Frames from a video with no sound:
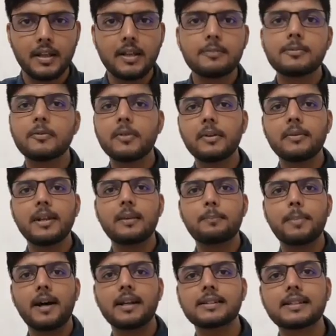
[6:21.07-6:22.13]
If we will
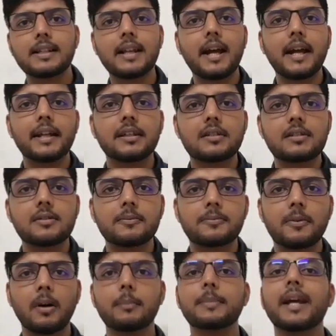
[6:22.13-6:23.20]
pass light
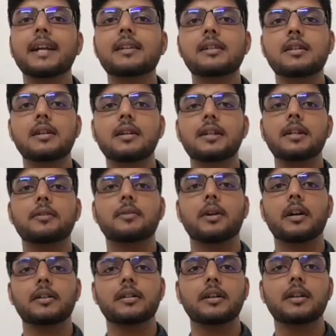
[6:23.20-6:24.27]
from that dirty
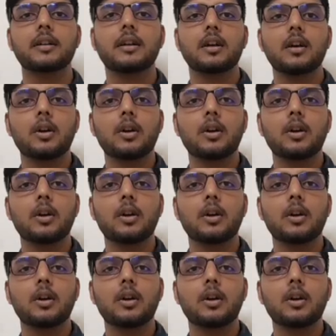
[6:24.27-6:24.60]
water,